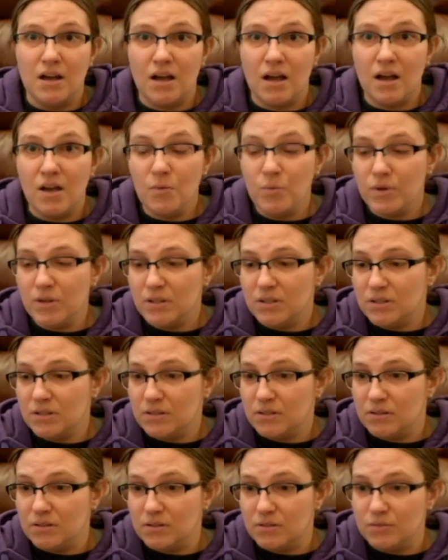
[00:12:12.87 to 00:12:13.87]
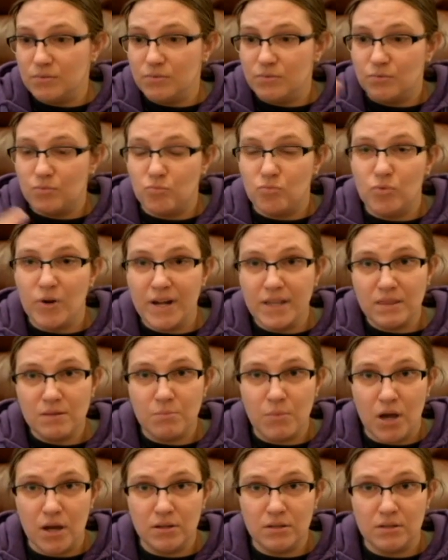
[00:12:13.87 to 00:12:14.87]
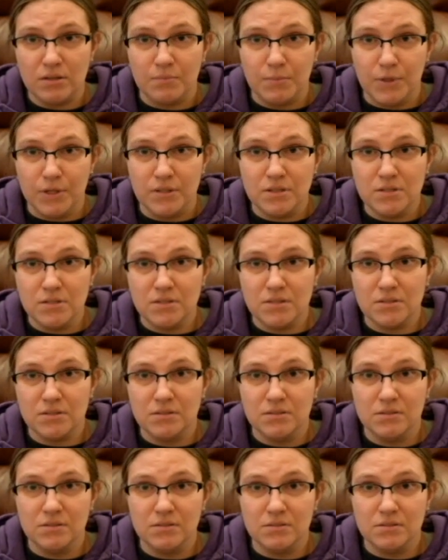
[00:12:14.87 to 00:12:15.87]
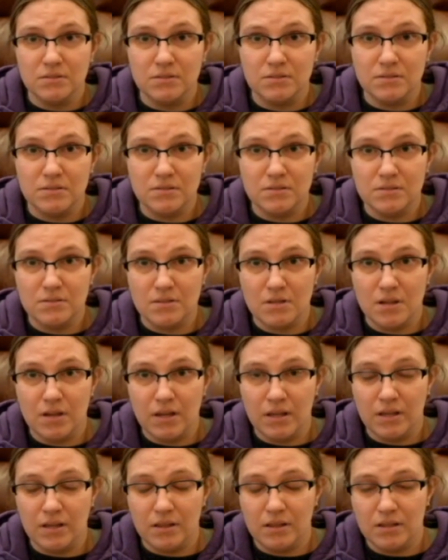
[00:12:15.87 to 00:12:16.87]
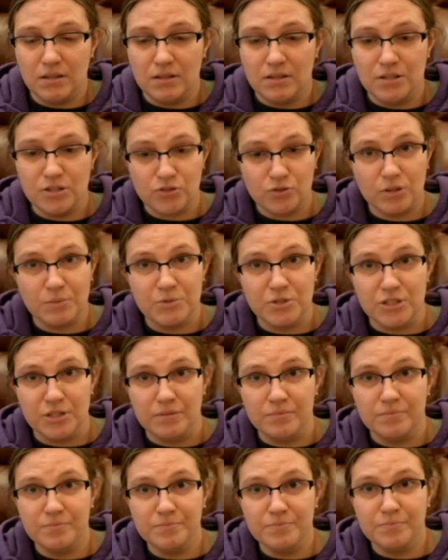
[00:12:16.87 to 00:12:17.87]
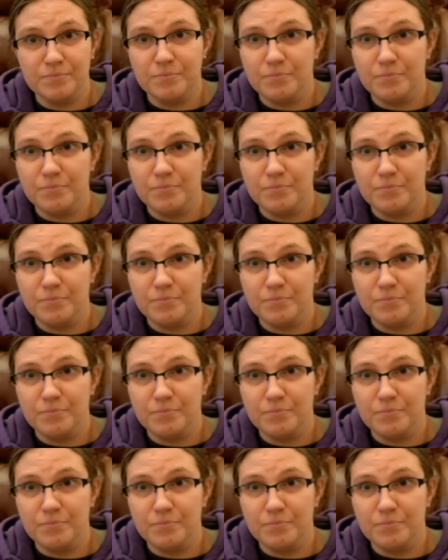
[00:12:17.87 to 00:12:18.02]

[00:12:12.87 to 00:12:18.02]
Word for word: I will write the model numbers in the description.